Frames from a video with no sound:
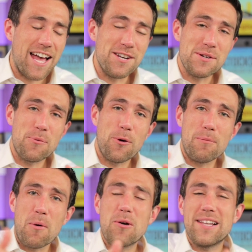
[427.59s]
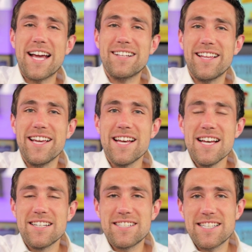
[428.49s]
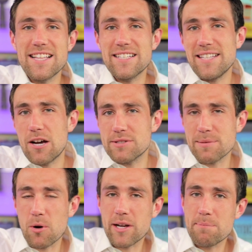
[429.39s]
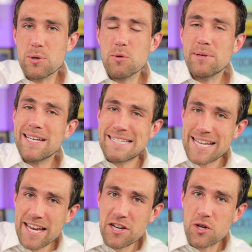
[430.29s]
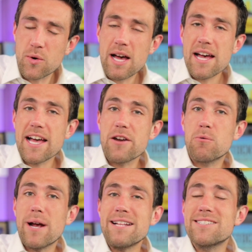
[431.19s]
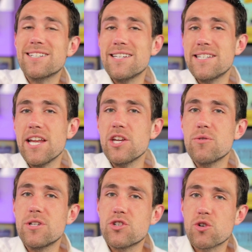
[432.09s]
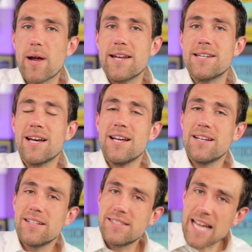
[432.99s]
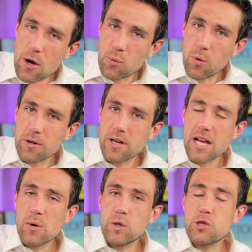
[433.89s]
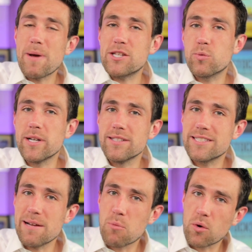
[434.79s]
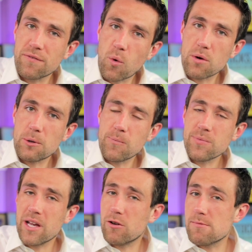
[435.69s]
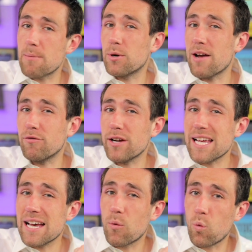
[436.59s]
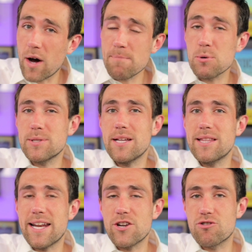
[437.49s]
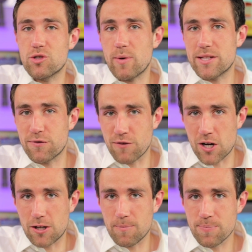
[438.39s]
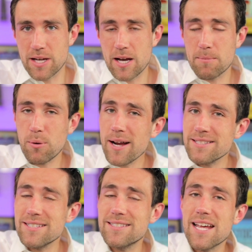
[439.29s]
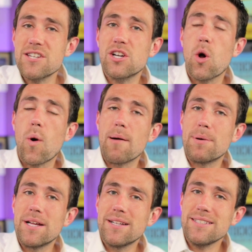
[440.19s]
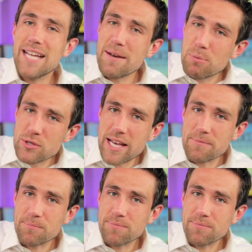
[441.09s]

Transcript: And we're more likely to see this housing market boom continue and rates continue to trend downward, which makes real estate more affordable. And remember, every 1% that interest rates fall, prices tend to go up 10%.